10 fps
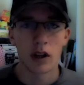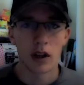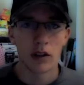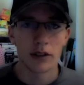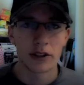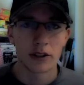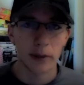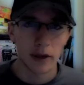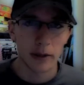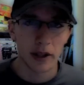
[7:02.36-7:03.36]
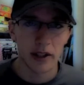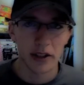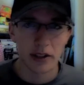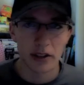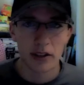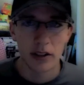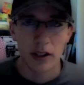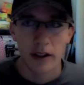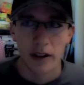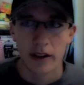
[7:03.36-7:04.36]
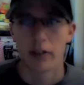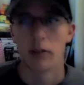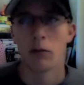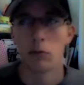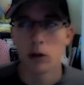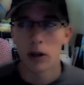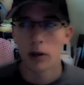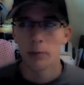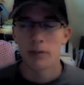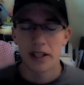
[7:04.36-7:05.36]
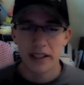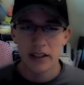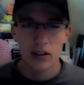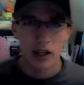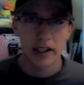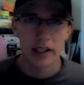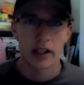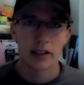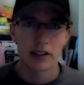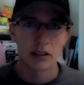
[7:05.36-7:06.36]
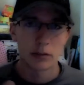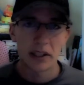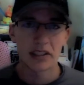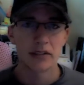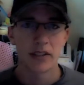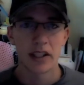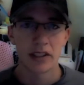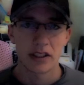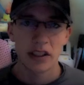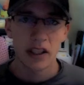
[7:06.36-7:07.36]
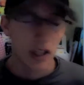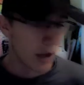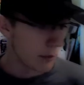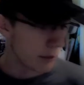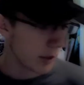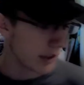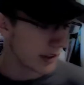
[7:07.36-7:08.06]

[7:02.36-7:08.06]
of the Spider-Man edition, they didn't like it as an Amazing Fantasy, but